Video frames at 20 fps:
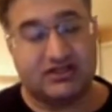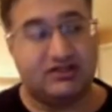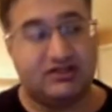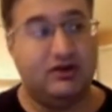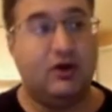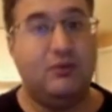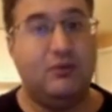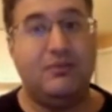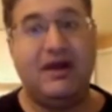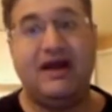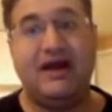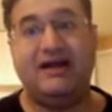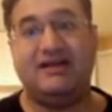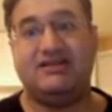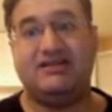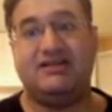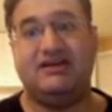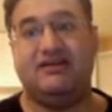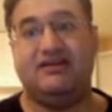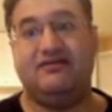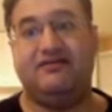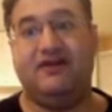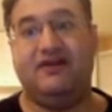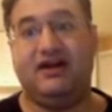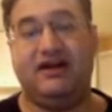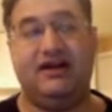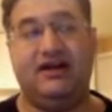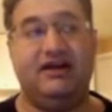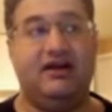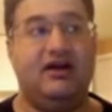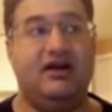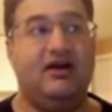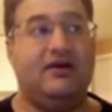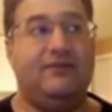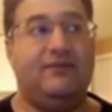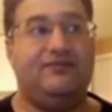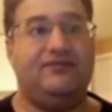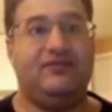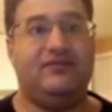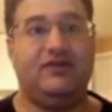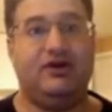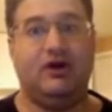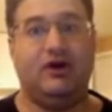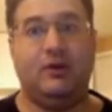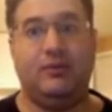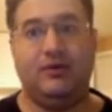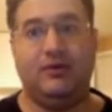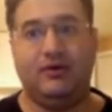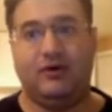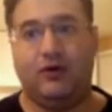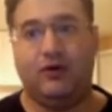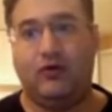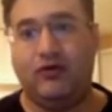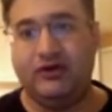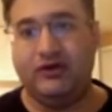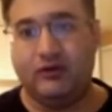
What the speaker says: No man is gonna fucking, hold